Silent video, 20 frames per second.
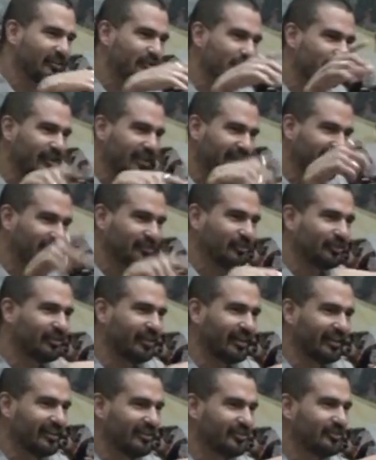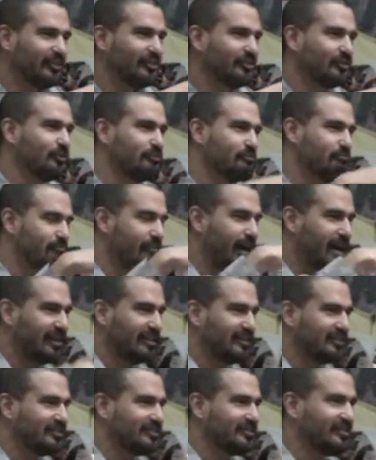unit, you create a unit to
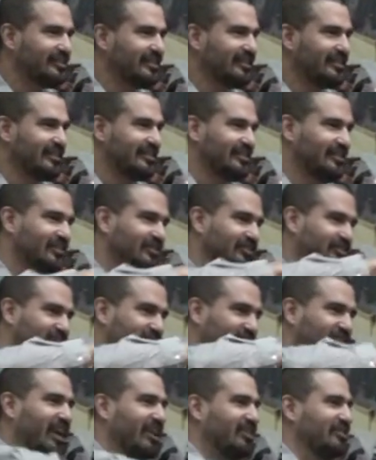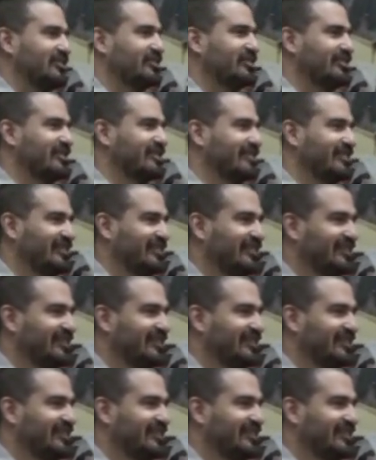manage change.